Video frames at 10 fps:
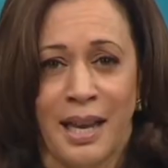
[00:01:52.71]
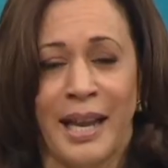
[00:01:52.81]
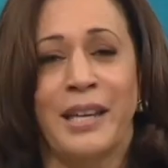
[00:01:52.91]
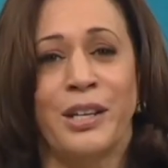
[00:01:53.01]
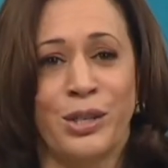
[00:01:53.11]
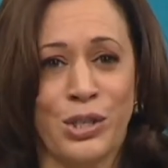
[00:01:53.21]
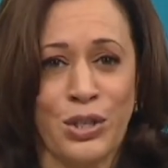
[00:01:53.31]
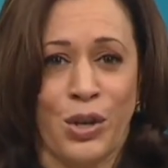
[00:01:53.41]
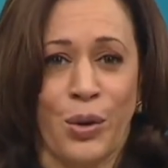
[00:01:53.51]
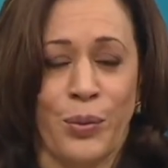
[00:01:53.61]
8 years
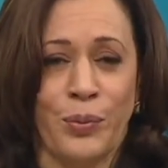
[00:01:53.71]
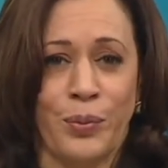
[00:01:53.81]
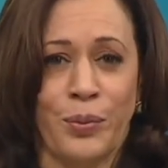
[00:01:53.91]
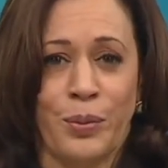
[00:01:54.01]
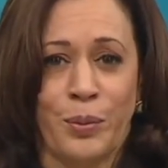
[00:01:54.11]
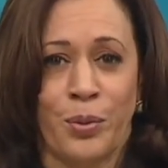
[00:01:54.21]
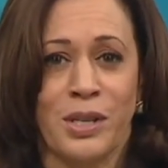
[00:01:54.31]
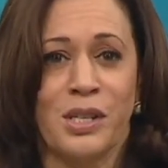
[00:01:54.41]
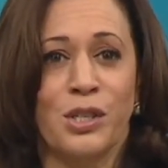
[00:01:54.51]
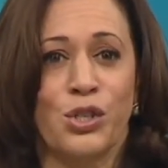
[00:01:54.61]
ago,
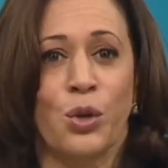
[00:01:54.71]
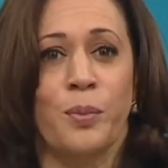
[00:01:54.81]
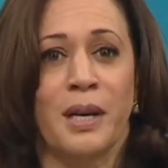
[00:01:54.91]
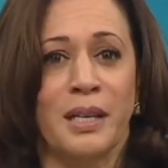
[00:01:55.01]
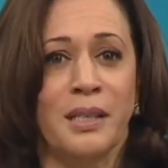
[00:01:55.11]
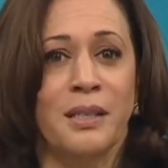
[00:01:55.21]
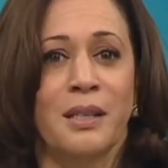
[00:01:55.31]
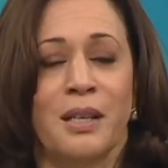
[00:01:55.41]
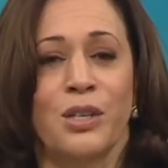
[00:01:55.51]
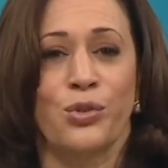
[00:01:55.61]
President Joe
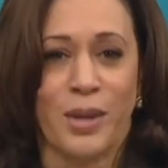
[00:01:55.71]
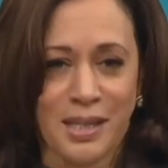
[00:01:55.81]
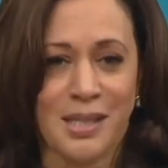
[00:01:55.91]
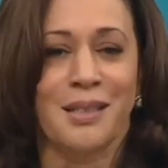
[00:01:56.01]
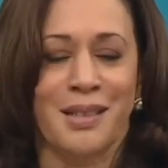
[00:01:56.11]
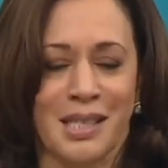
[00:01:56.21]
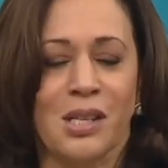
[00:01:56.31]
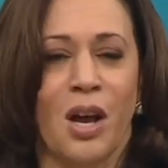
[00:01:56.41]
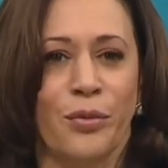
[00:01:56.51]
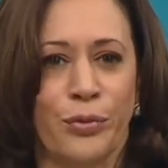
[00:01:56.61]
Biden addressed this
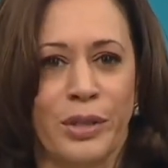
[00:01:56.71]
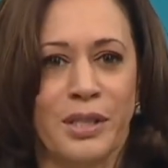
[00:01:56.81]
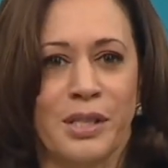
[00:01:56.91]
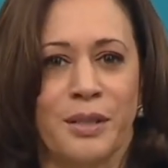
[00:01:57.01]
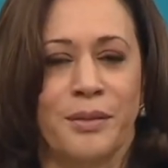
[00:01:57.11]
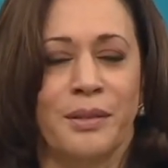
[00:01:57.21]
conference.